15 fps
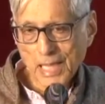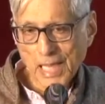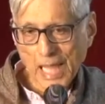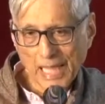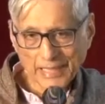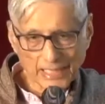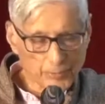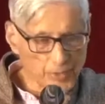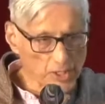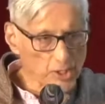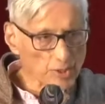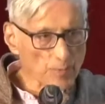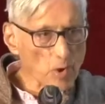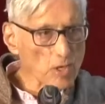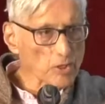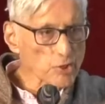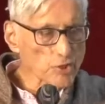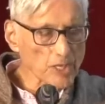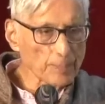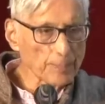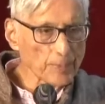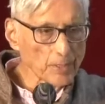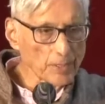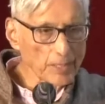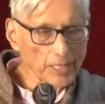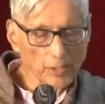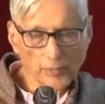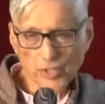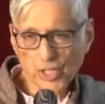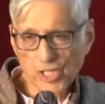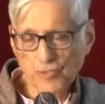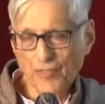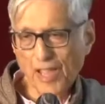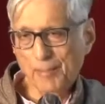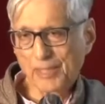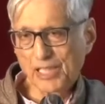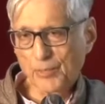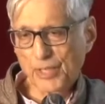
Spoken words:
And it was a small ship in which his family